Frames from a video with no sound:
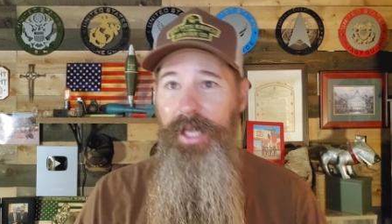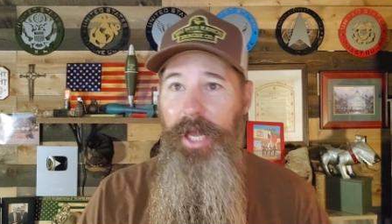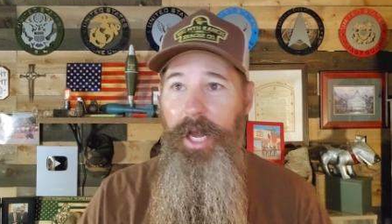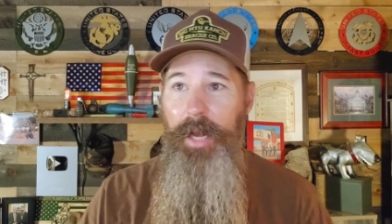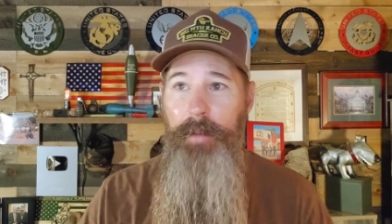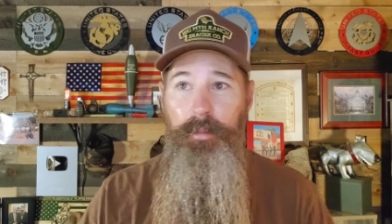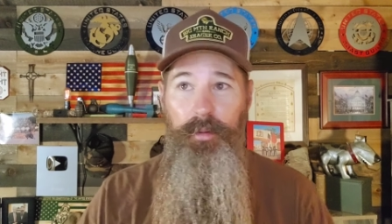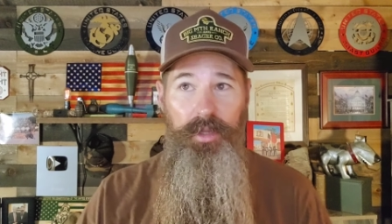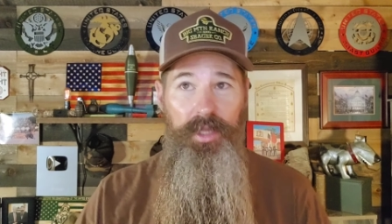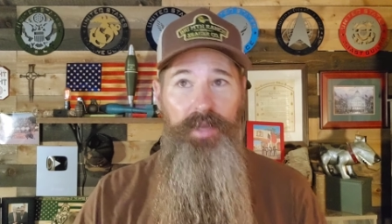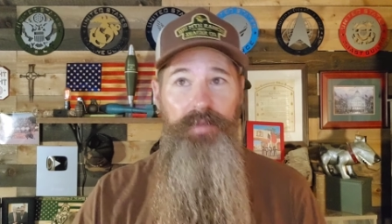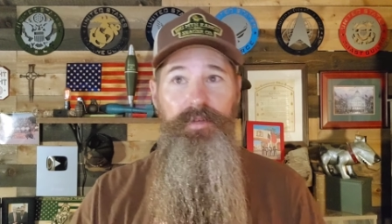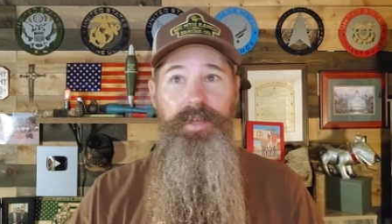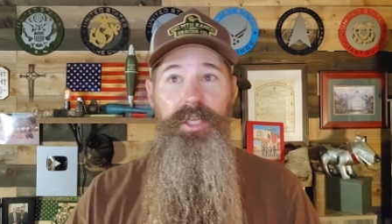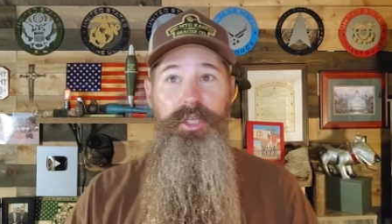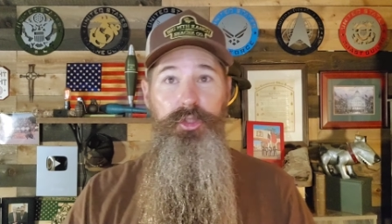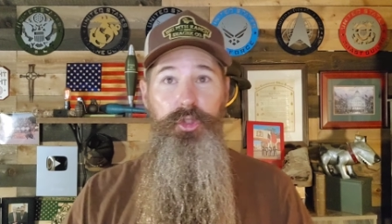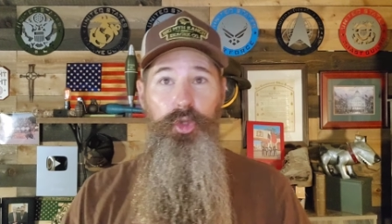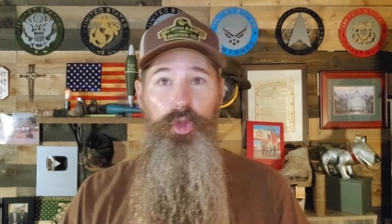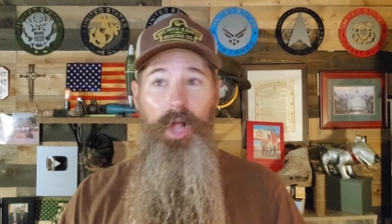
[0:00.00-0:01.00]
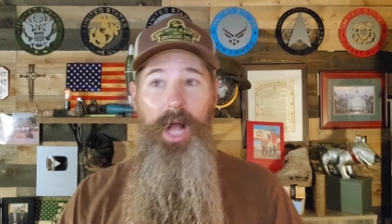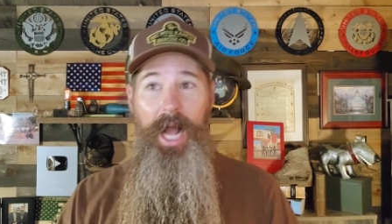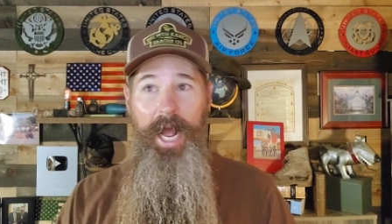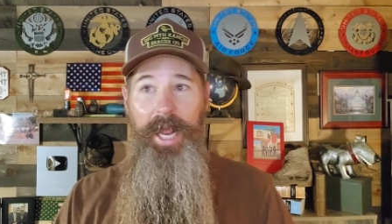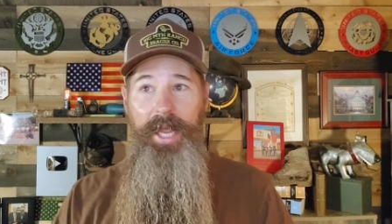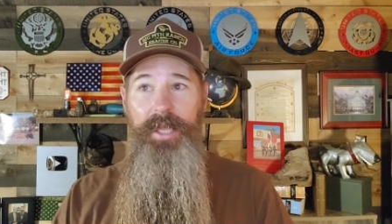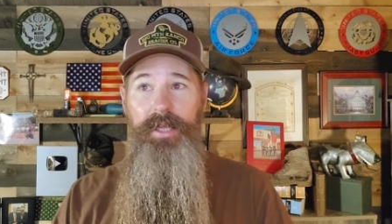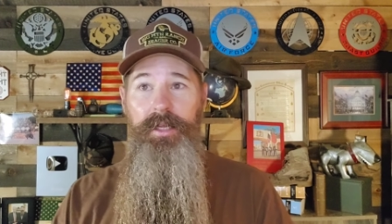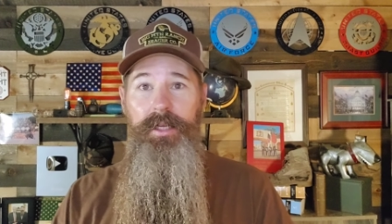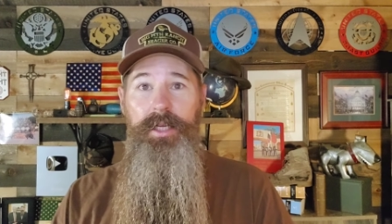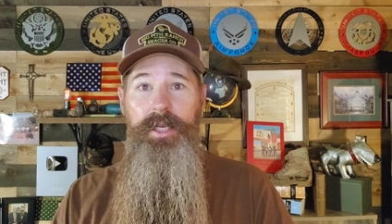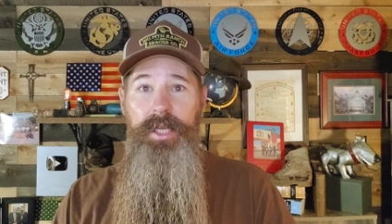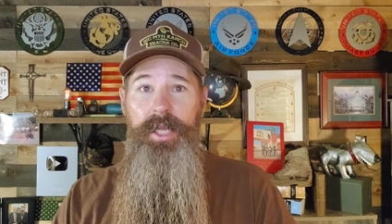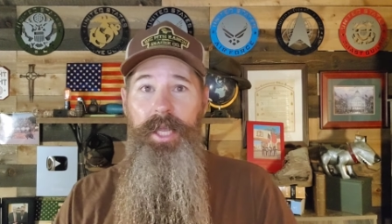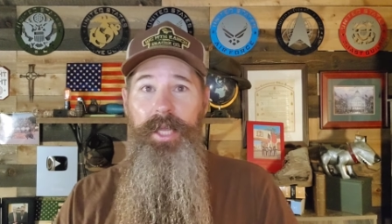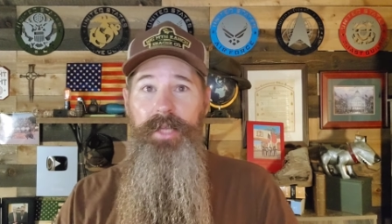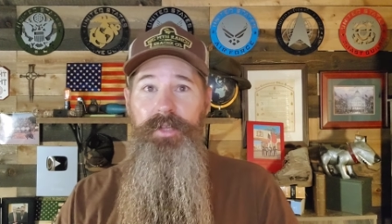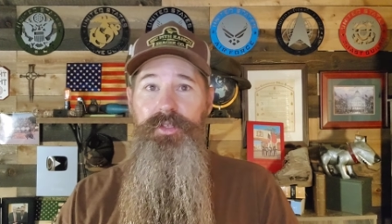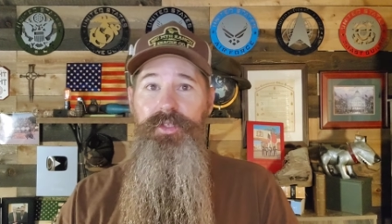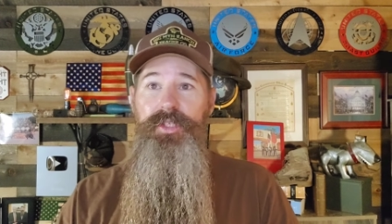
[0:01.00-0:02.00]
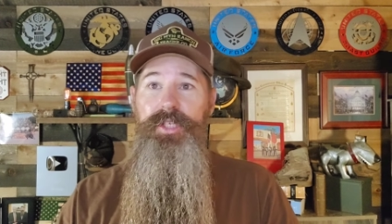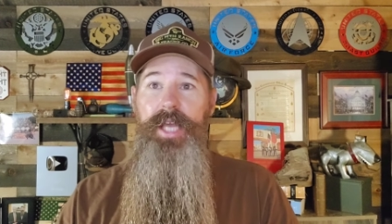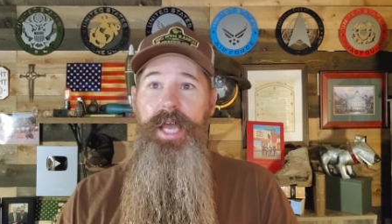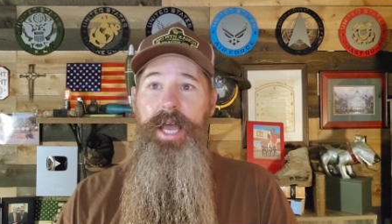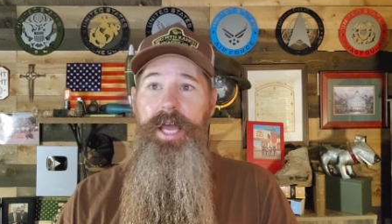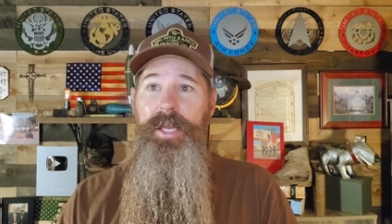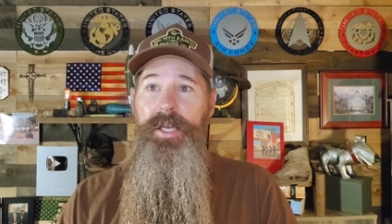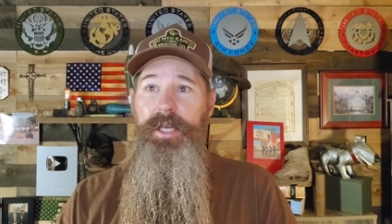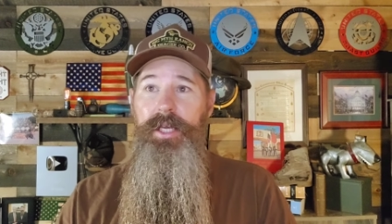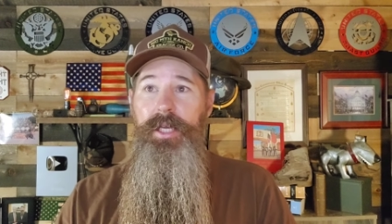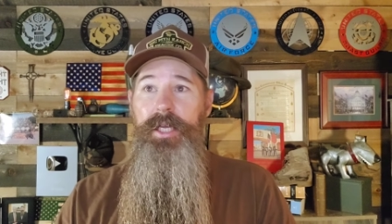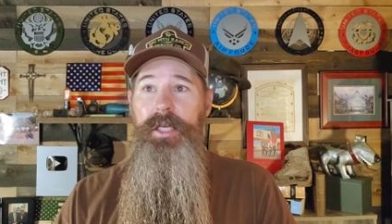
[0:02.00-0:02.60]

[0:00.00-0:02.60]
I believe in July, and said,